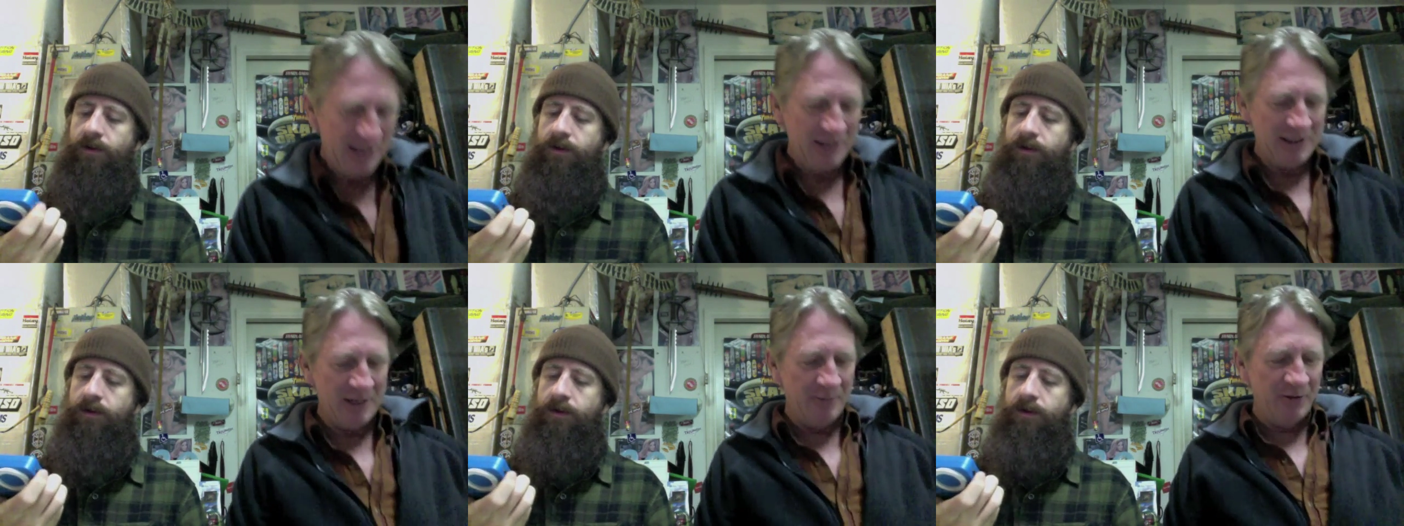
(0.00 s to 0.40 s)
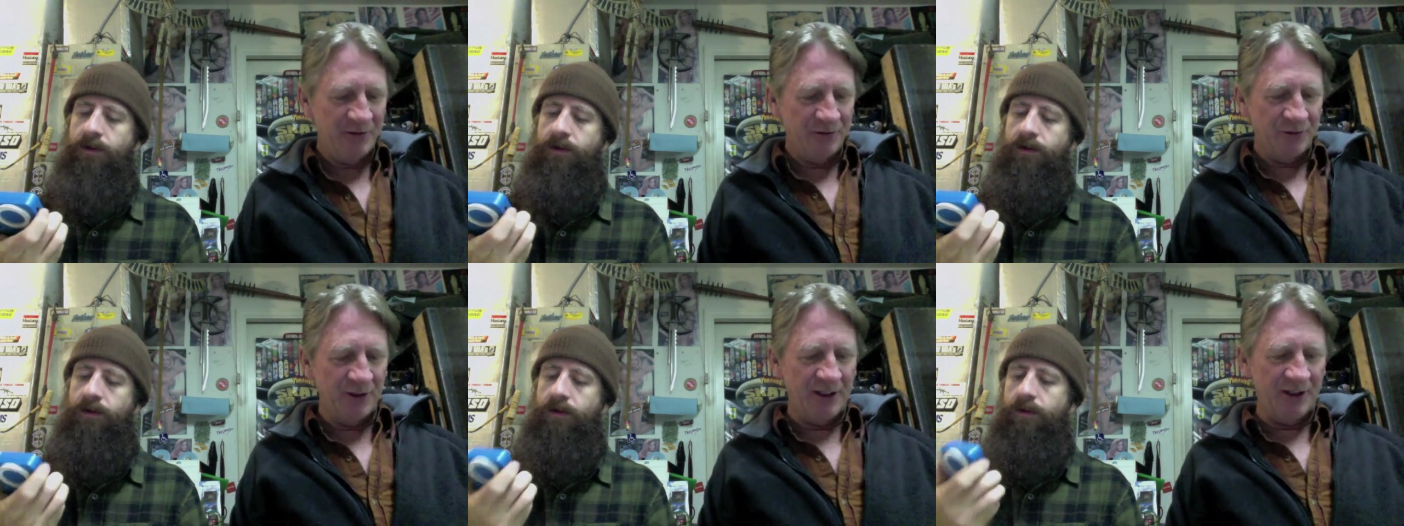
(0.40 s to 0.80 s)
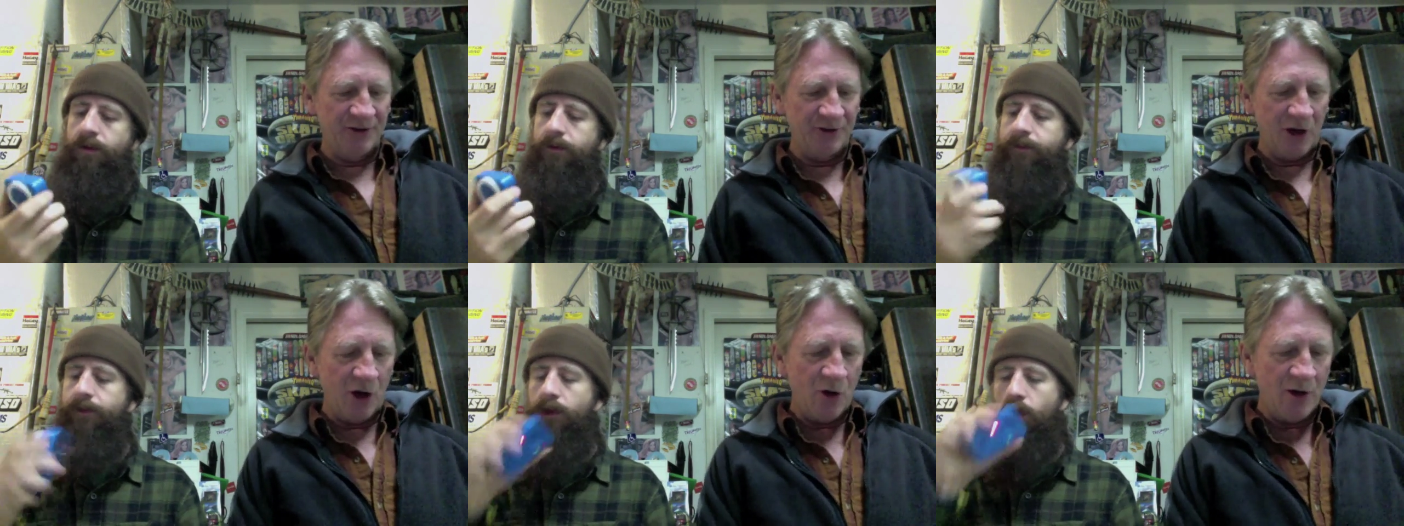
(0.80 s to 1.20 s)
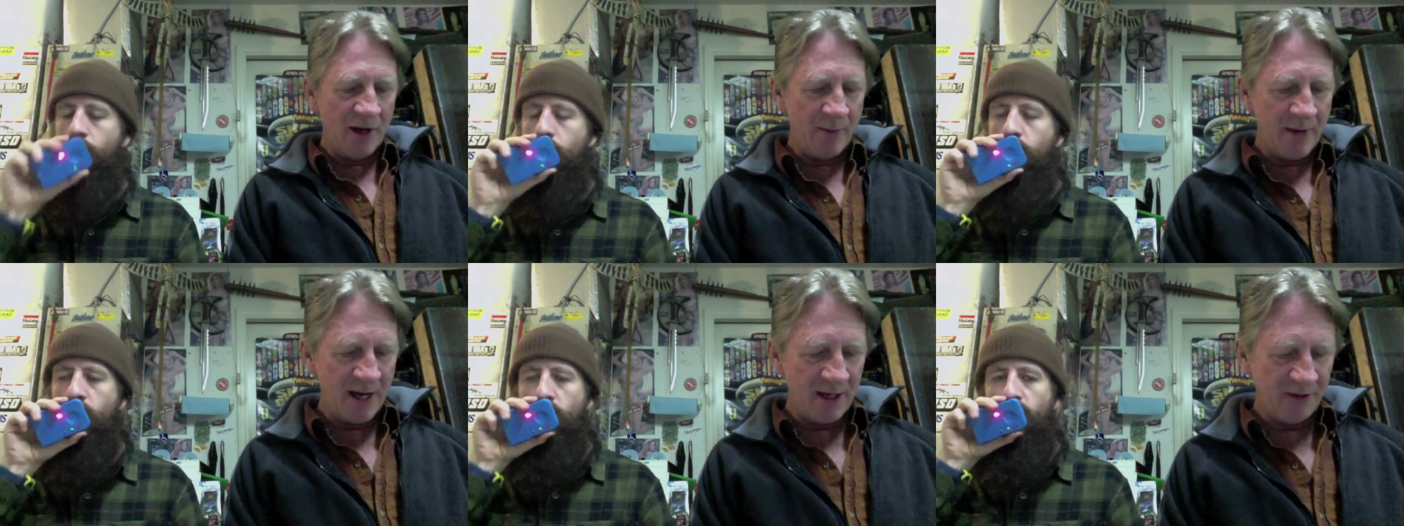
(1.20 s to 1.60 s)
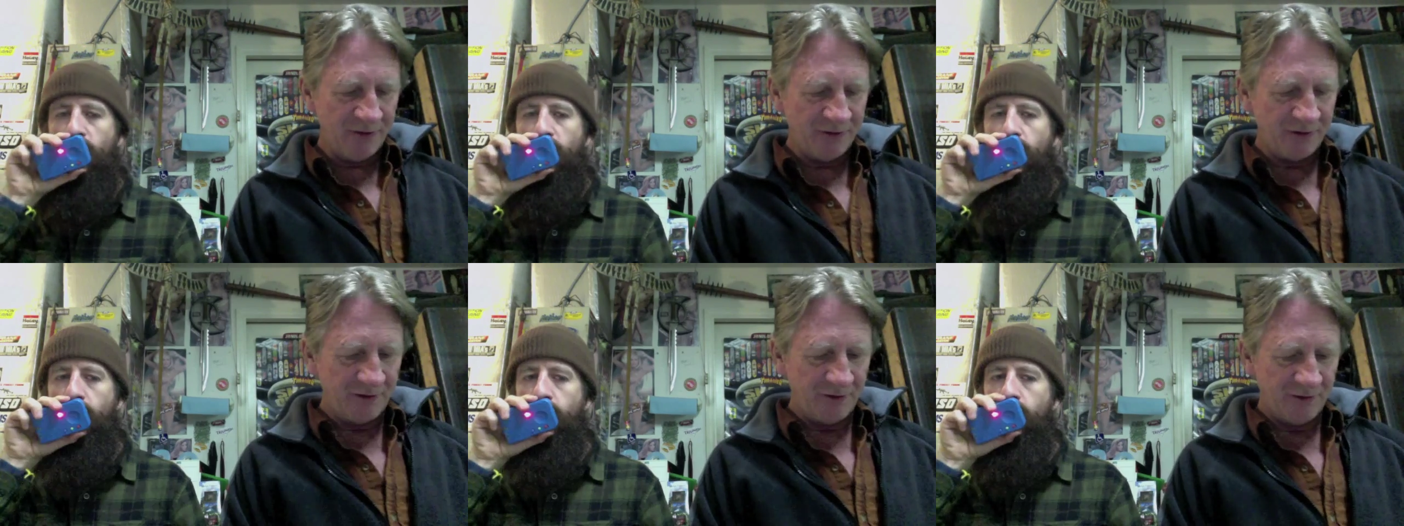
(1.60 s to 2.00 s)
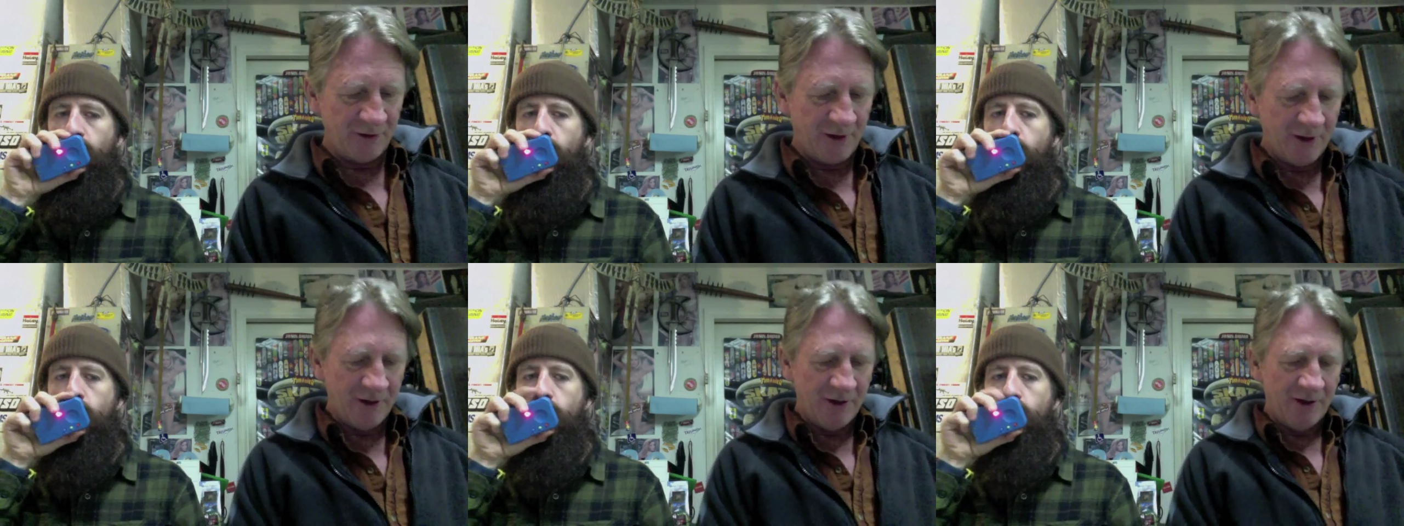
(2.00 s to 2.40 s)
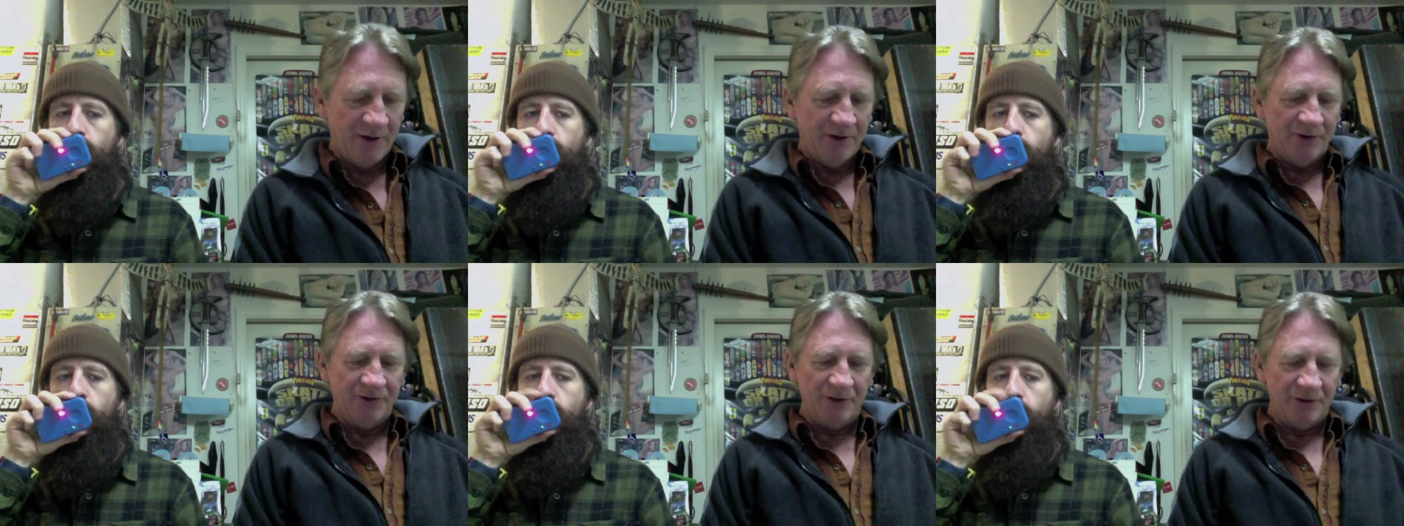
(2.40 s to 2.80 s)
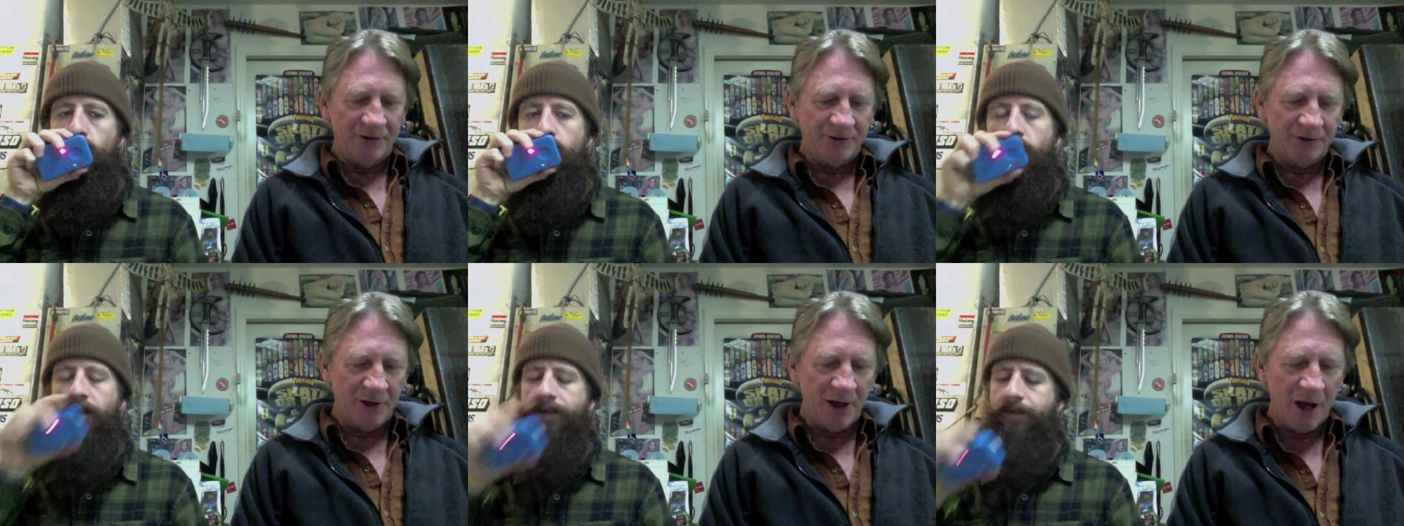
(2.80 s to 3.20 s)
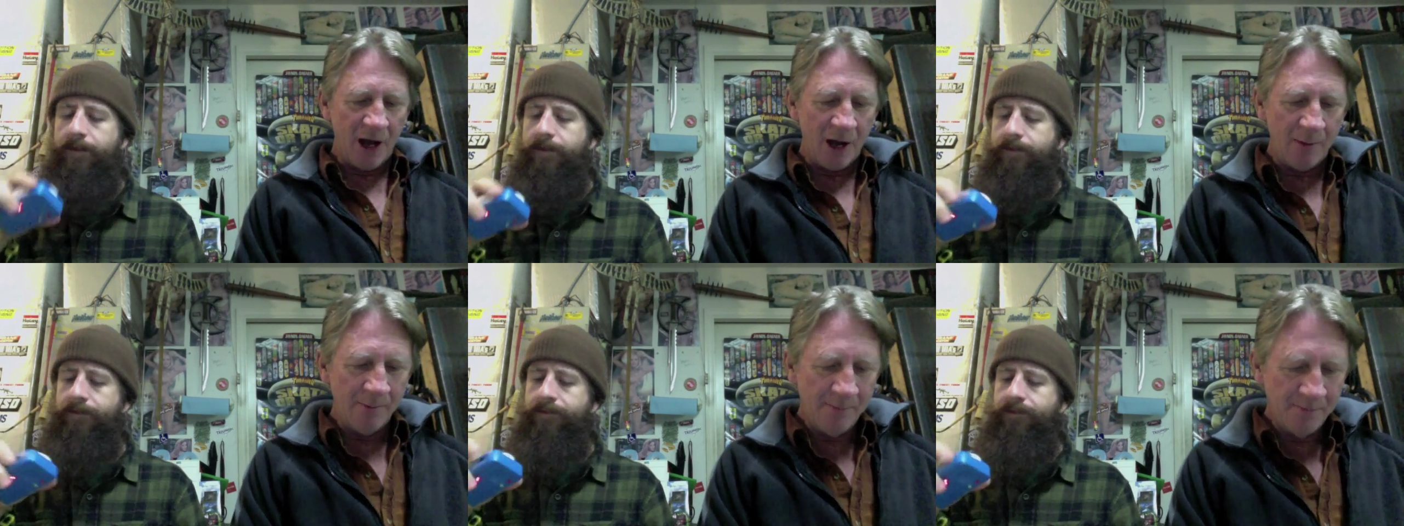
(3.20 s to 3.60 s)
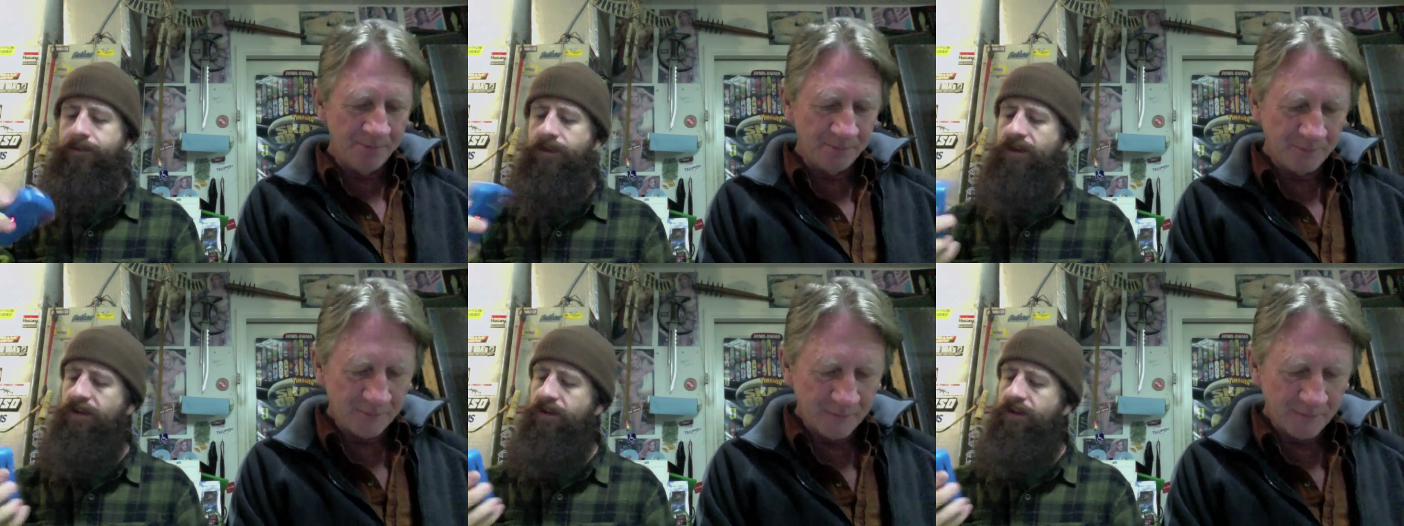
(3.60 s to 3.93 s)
Speaker 1: Number three is O M S, Salam.